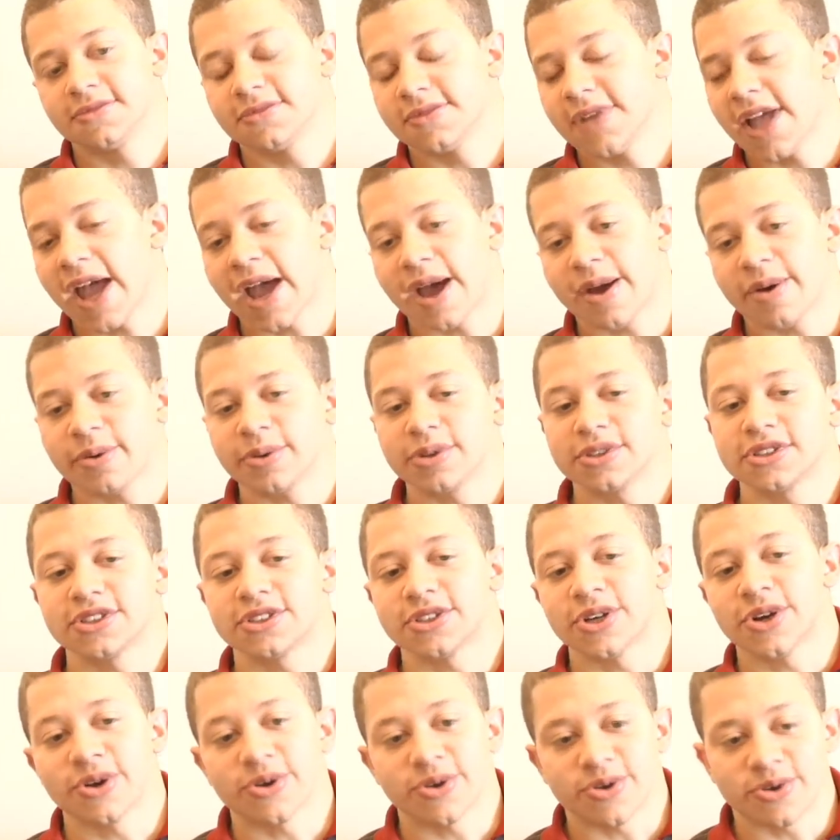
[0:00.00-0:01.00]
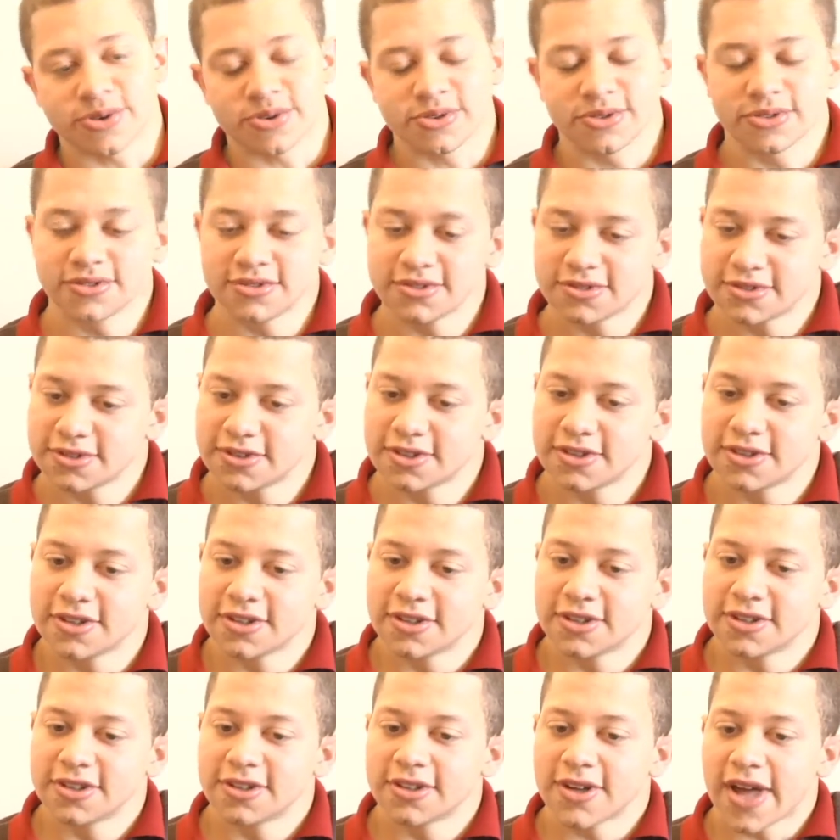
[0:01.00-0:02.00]
it was so
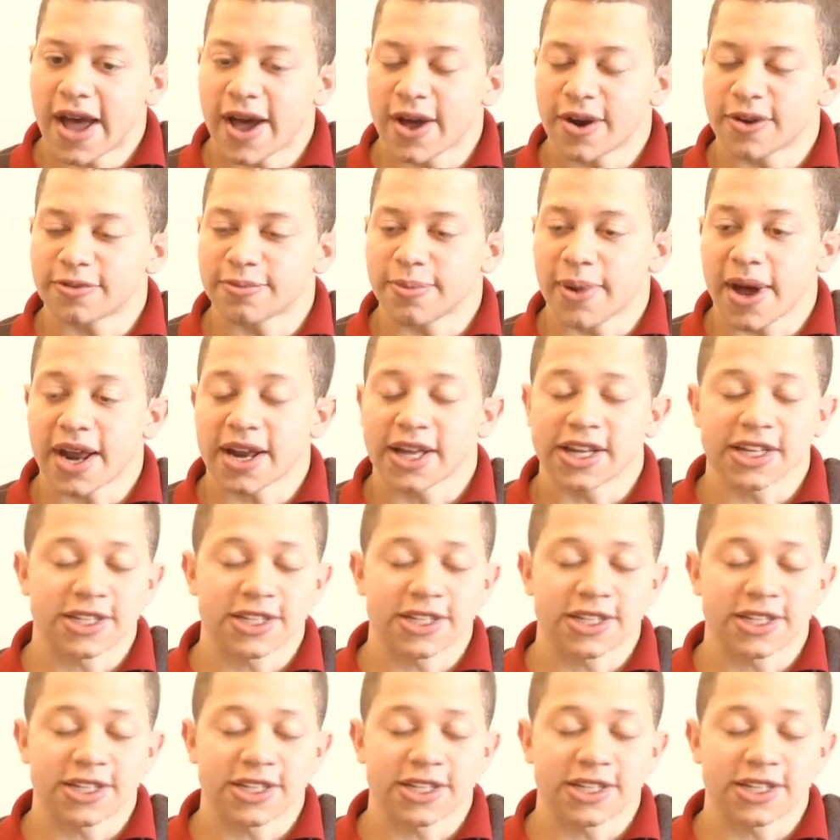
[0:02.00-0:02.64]
out of body,